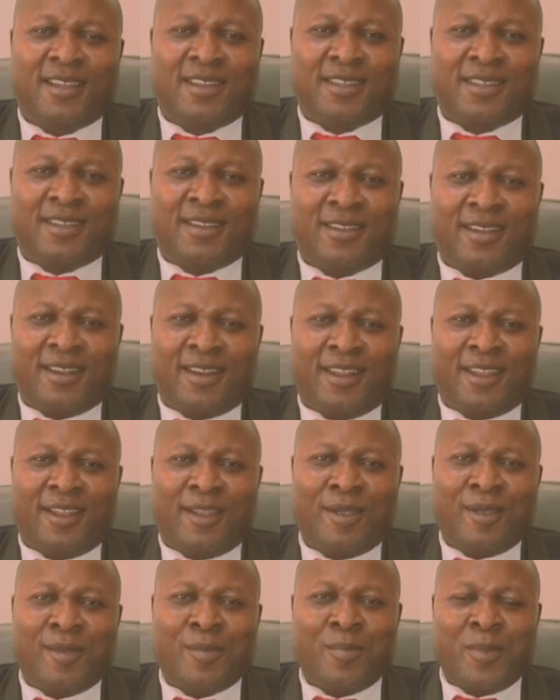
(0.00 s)
She
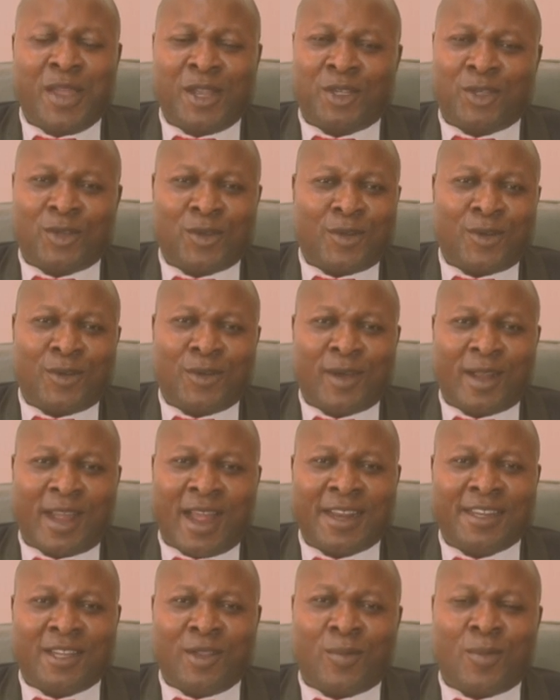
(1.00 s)
really makes sure,
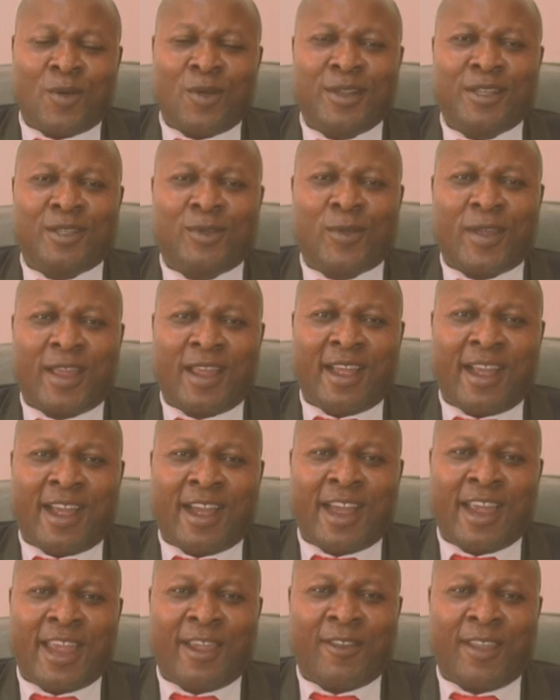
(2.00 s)
at a point where
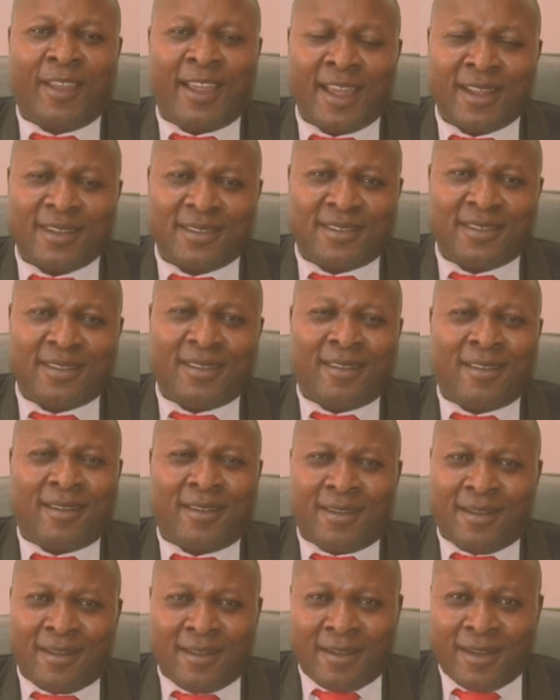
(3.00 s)
I get
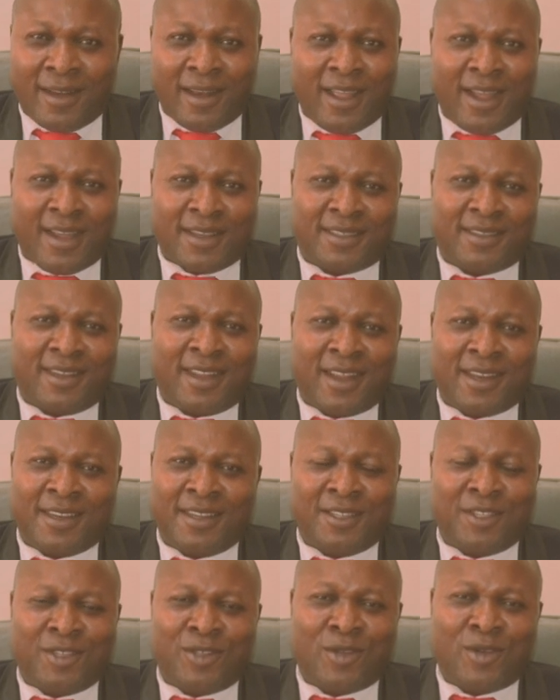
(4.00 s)
relaxed that
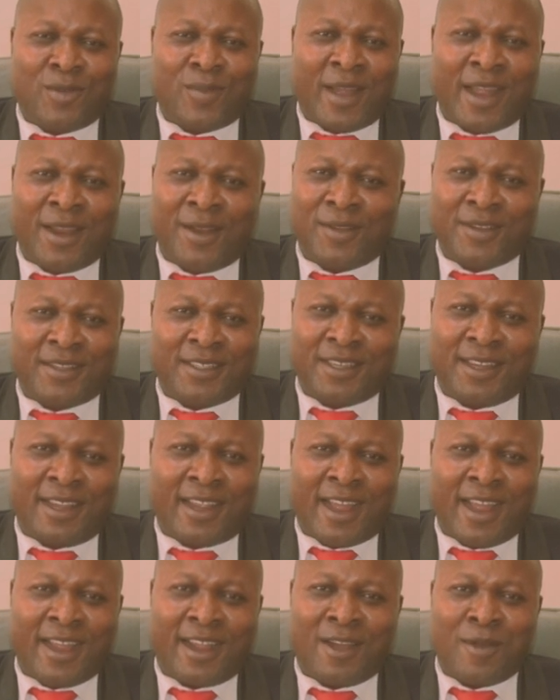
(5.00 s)
this job, I don't
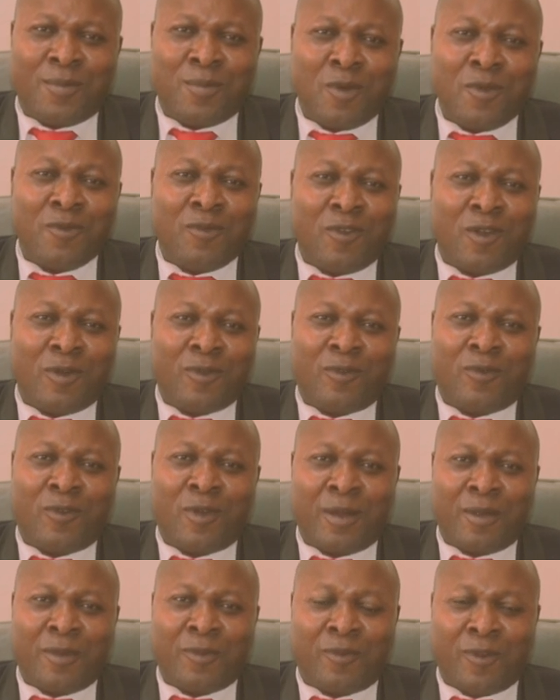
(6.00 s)
think I can move
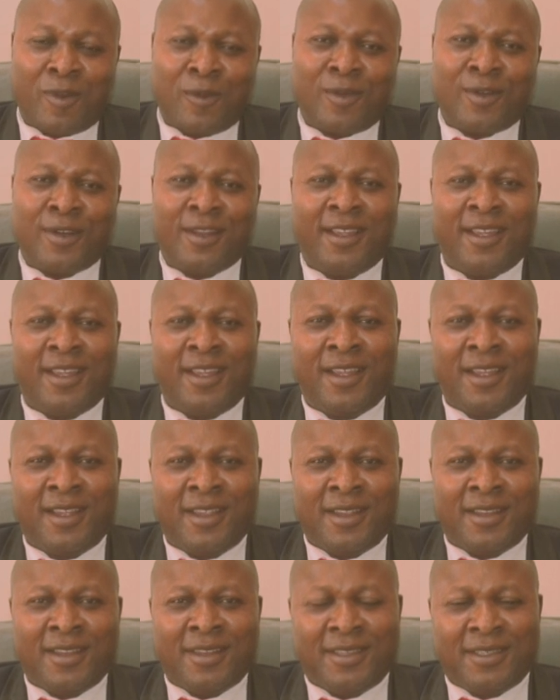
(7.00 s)
forward.
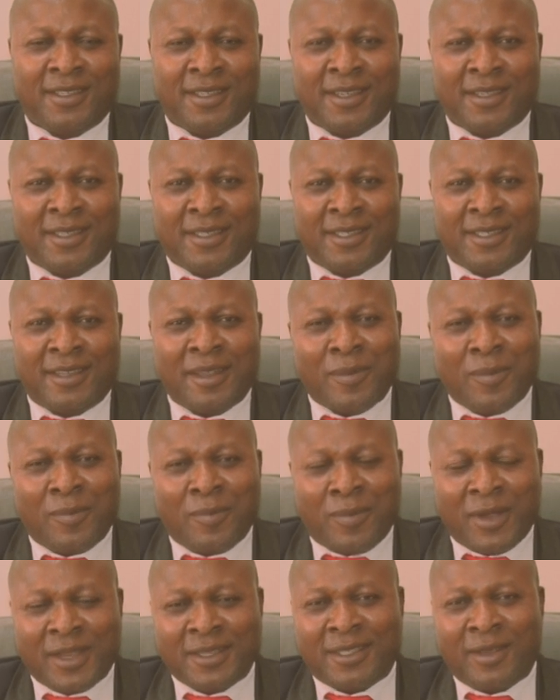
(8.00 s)
She's the
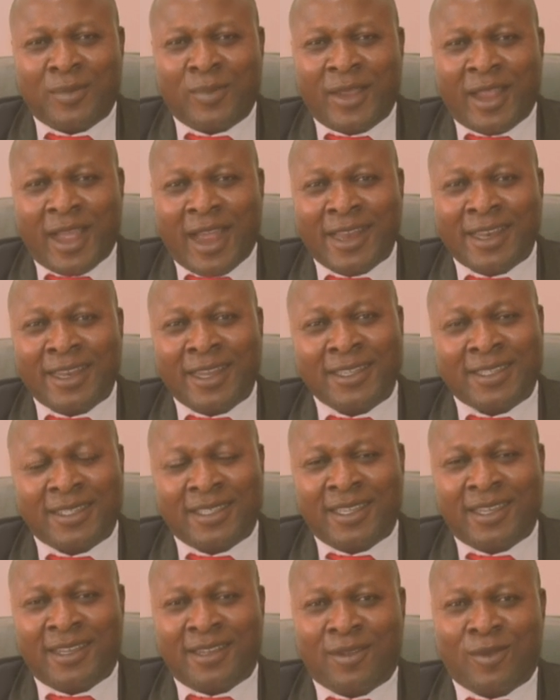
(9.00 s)
person behind the
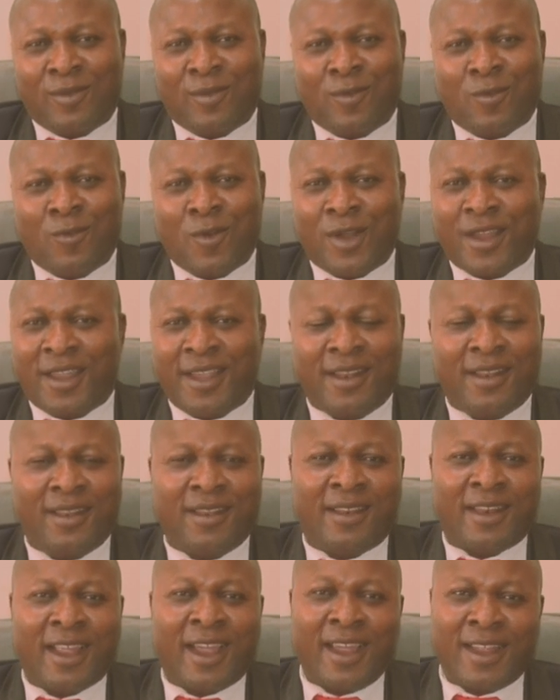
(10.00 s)
scene,
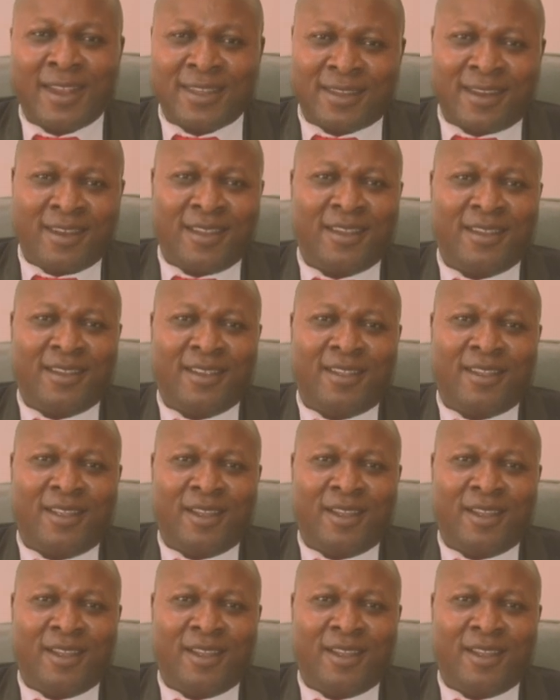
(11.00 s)
working tirelessly.